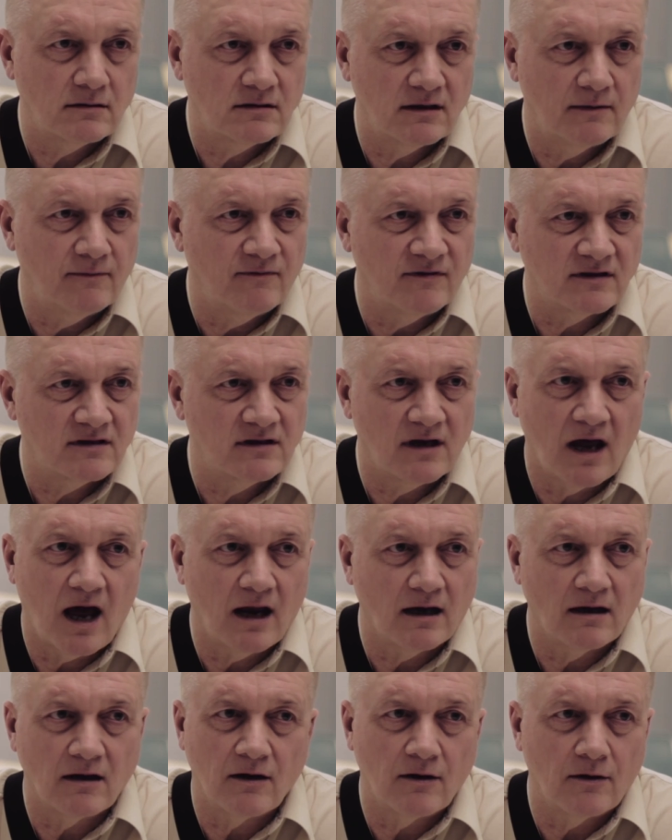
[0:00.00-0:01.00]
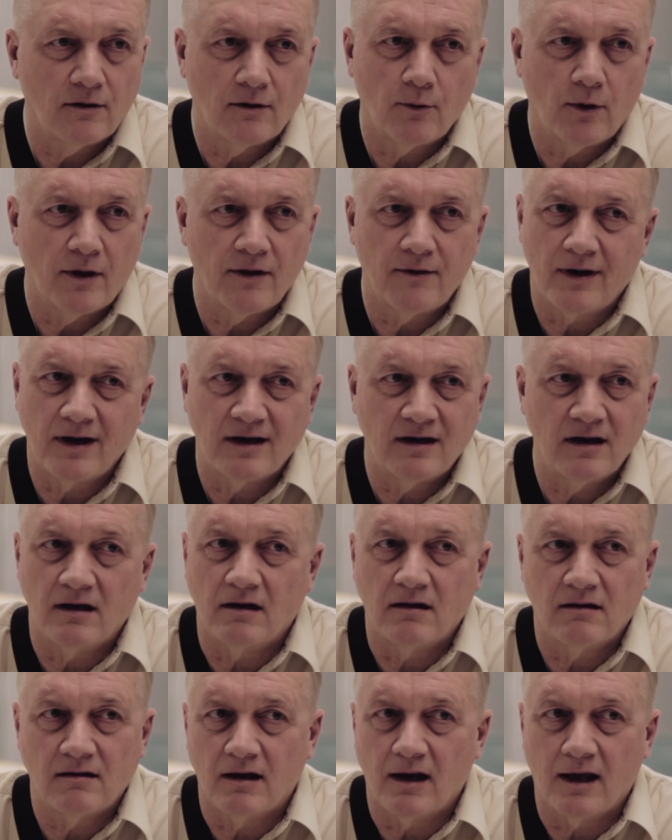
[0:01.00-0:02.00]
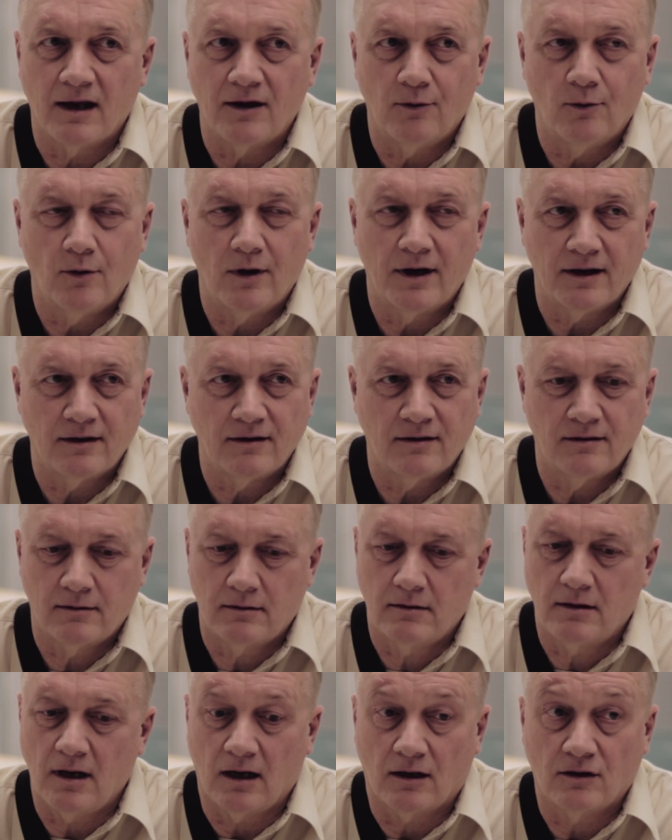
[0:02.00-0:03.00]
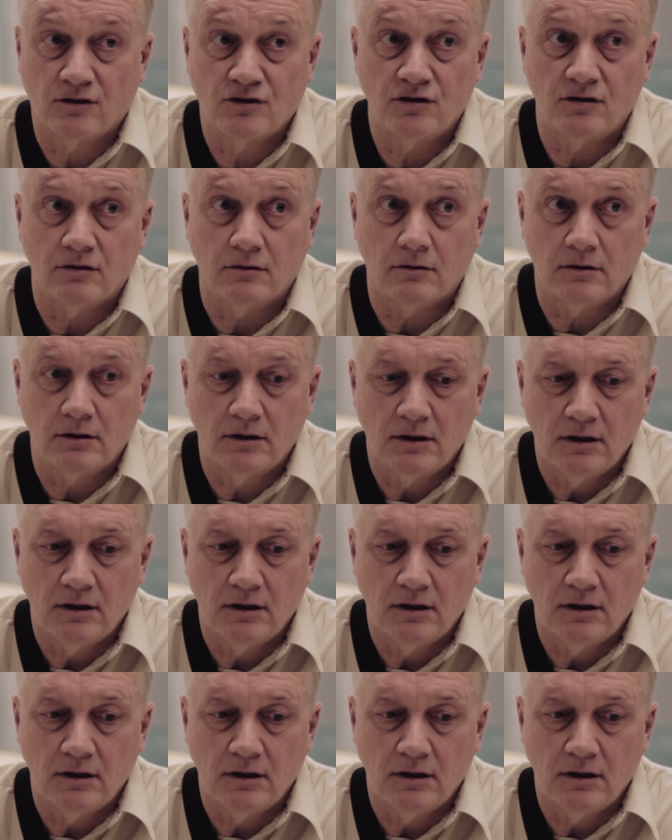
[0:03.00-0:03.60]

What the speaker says: simvastatin or whether I didn't, and I don't want to take 2.